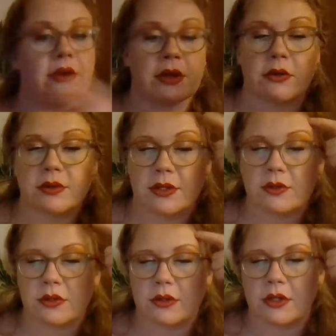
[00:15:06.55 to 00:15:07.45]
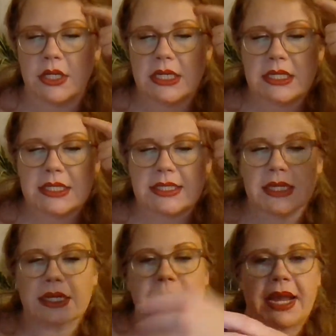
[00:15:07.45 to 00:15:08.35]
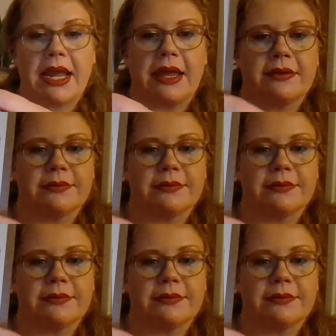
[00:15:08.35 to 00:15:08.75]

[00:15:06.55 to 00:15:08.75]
those. Those are stuck in my head.